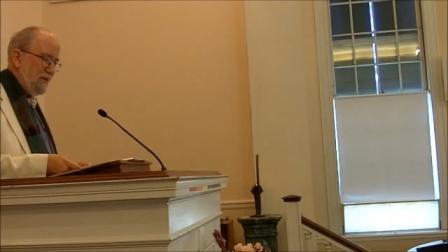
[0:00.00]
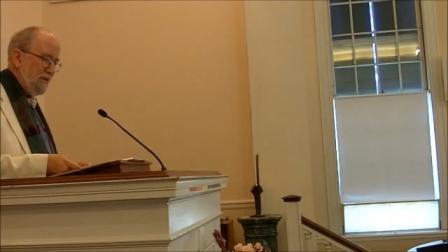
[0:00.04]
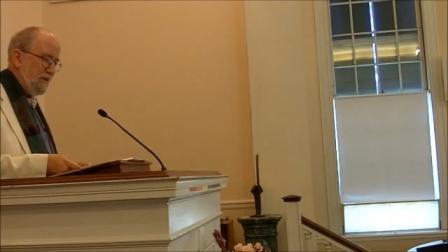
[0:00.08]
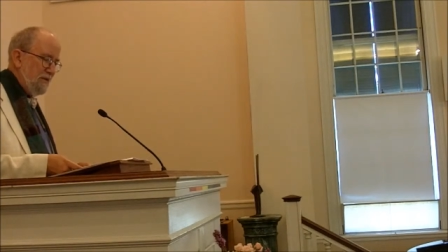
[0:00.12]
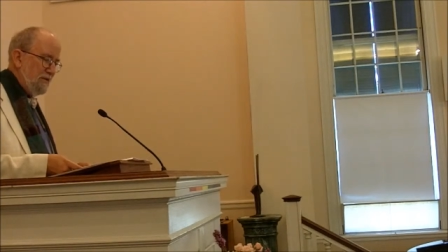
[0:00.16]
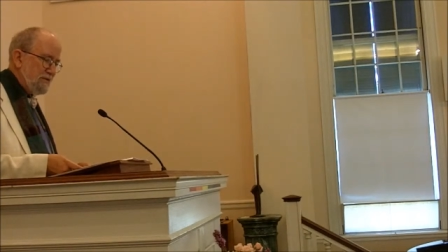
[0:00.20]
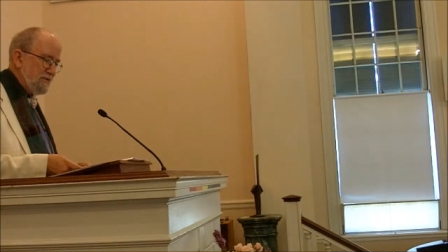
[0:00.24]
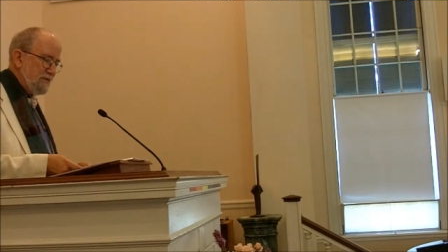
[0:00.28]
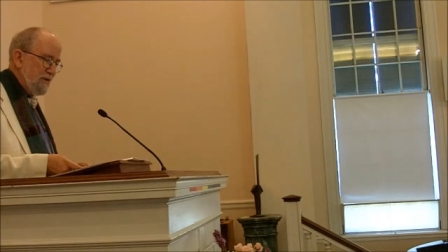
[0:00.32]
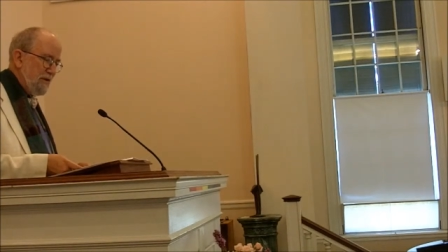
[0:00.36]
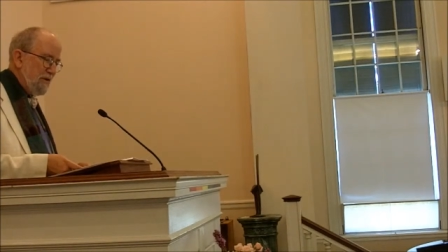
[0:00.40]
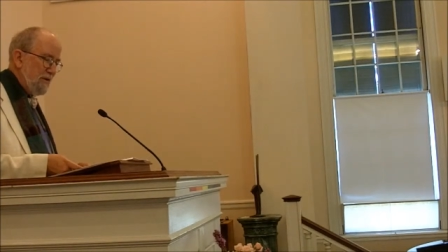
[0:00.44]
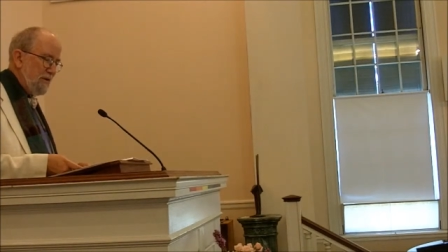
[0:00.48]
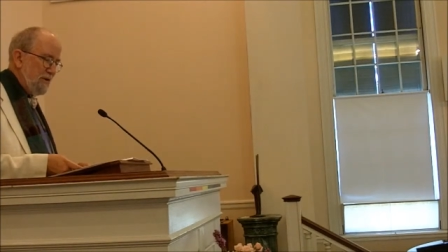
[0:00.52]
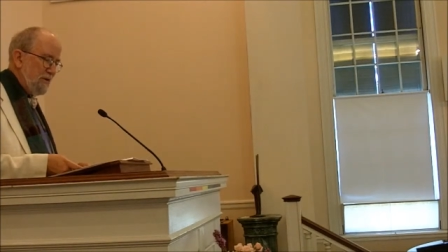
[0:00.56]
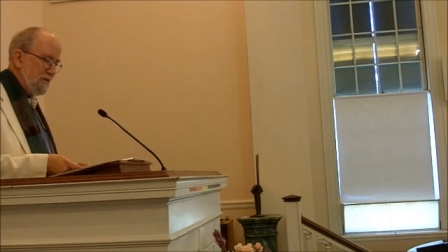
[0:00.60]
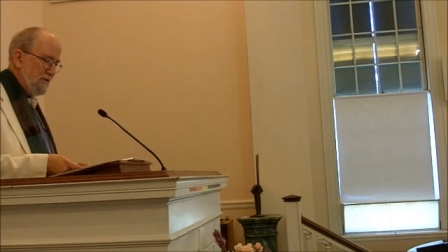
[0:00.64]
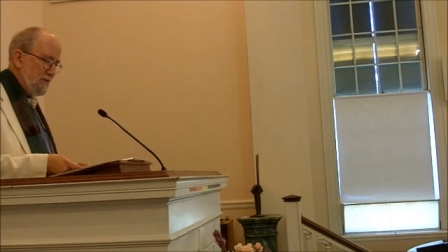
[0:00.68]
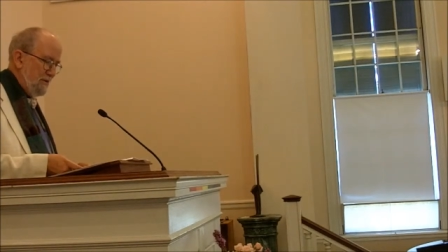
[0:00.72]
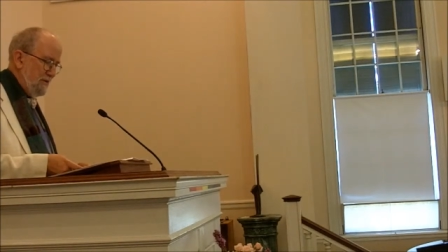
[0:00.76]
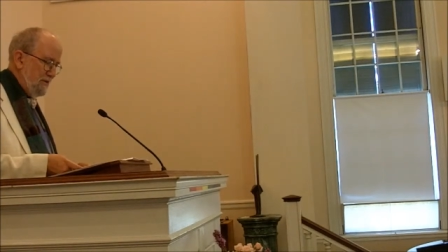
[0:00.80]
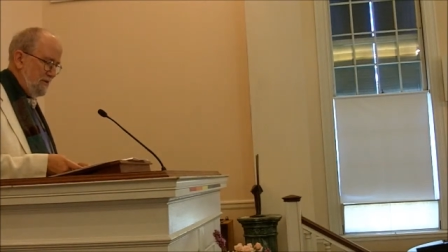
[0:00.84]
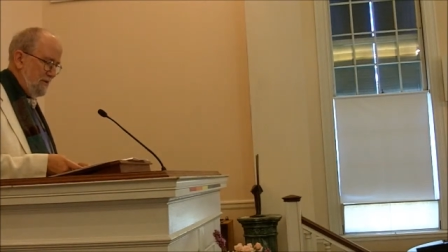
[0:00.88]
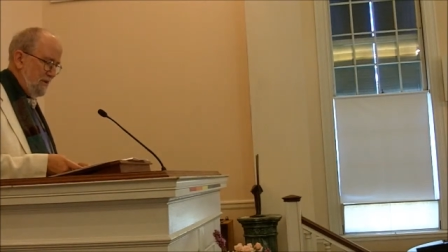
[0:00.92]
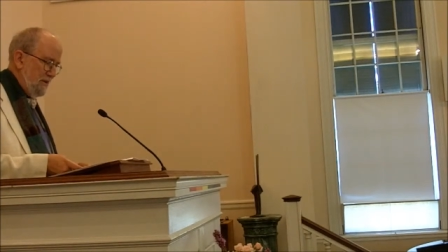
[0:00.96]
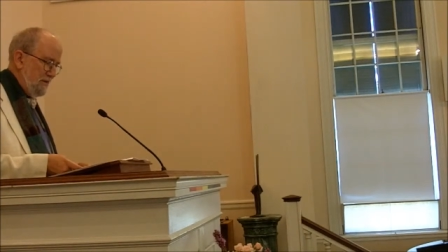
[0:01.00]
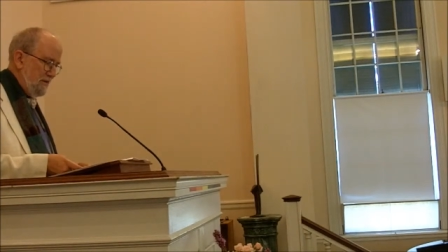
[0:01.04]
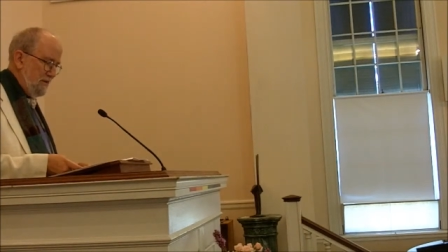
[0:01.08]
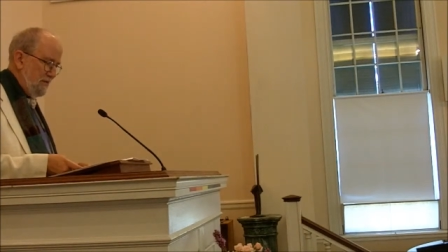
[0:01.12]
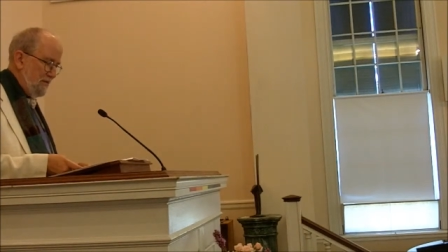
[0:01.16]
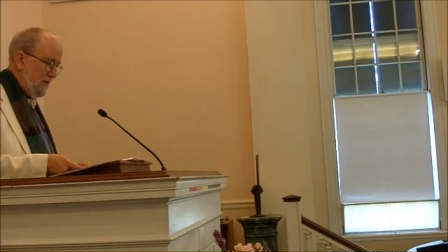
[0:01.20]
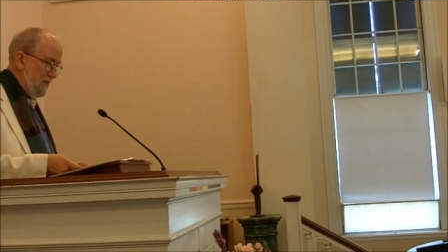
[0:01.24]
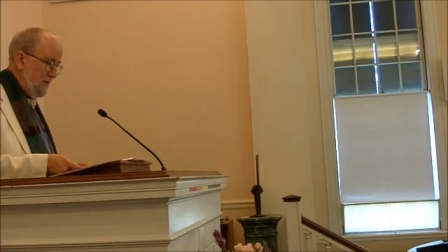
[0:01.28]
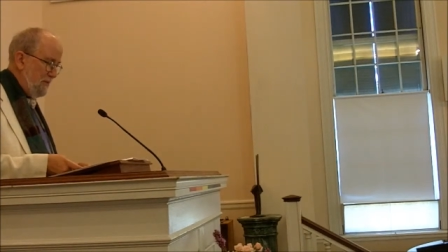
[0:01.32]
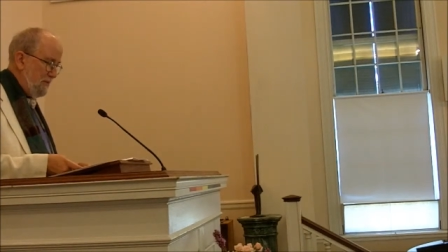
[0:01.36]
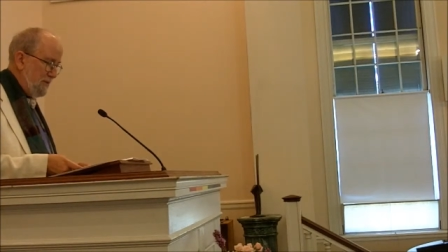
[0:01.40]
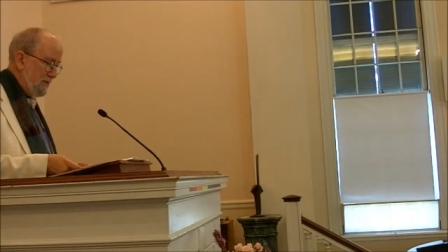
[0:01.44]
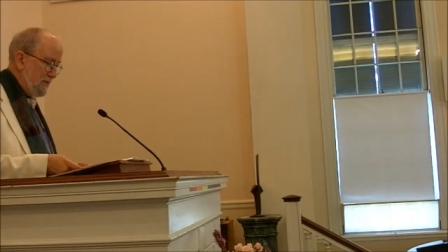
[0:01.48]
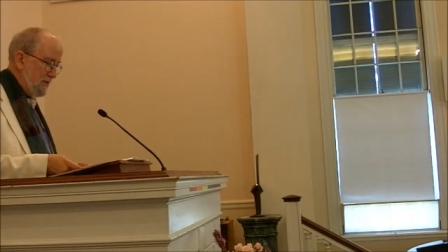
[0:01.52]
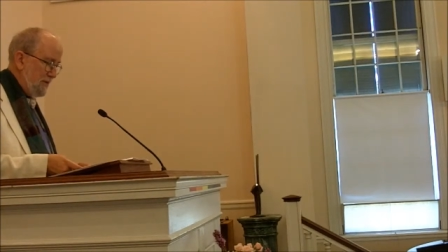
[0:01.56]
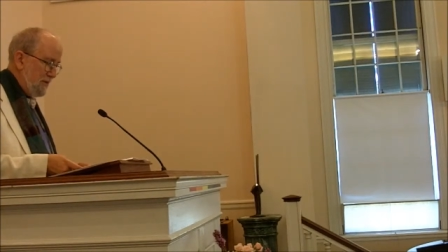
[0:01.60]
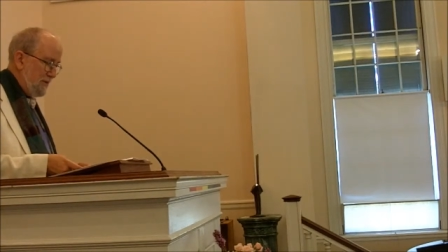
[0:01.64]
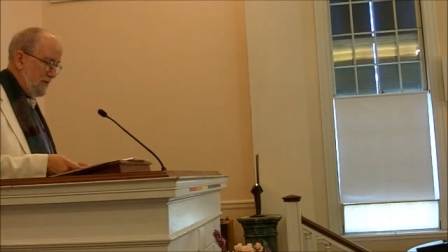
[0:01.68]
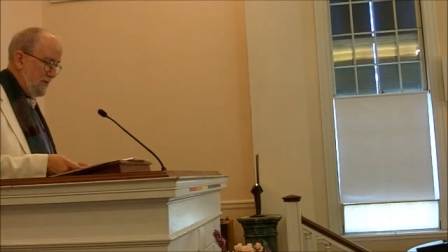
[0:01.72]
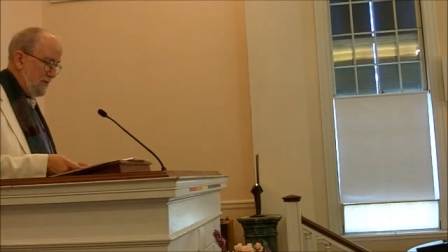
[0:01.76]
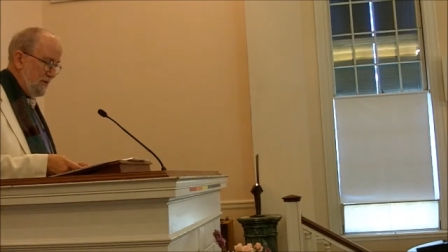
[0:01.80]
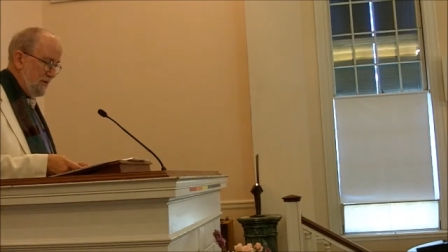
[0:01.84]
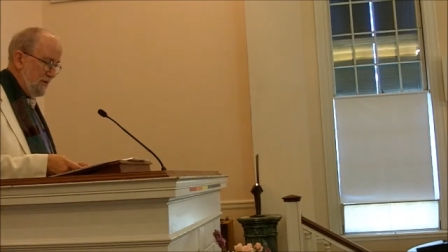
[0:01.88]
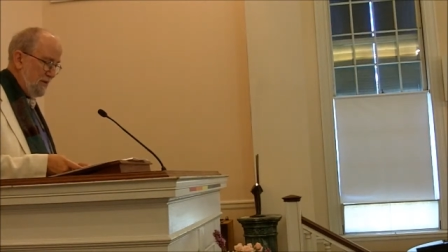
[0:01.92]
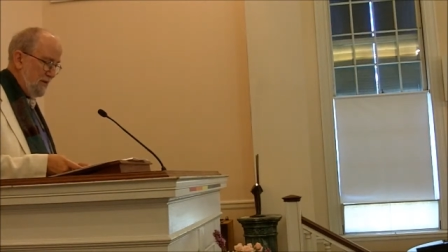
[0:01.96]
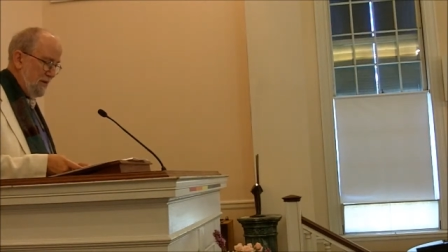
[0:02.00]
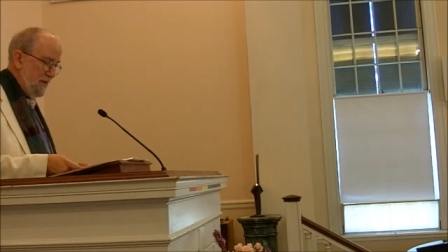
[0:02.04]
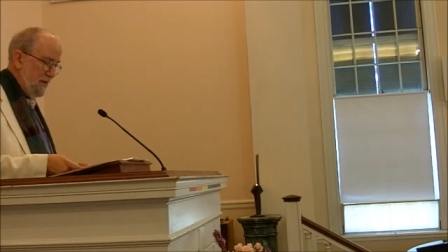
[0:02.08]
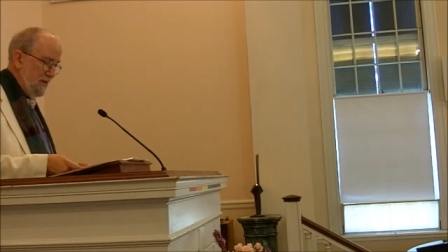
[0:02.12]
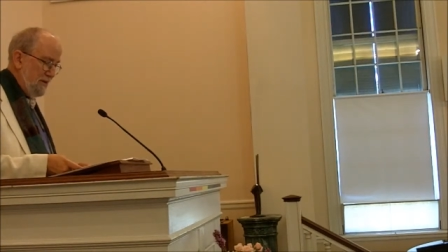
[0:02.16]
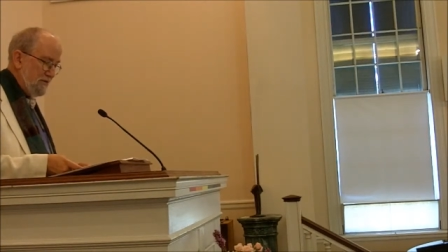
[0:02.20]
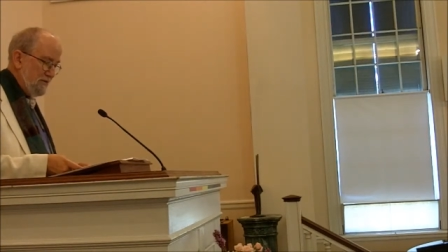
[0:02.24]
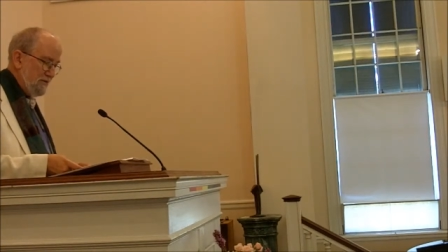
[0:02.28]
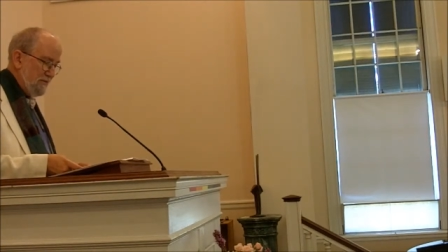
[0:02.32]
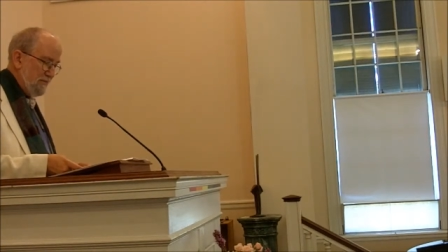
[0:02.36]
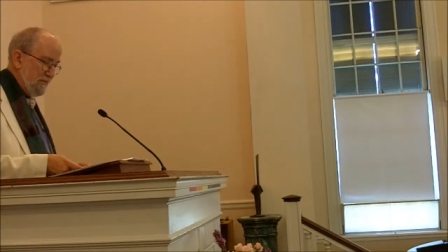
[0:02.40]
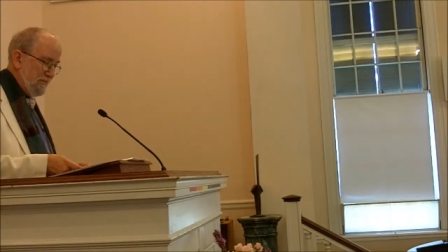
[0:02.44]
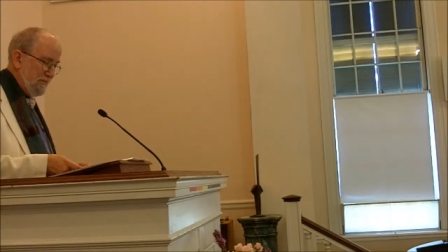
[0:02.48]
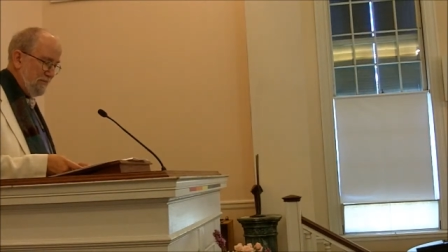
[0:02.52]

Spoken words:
historical details of any particular case.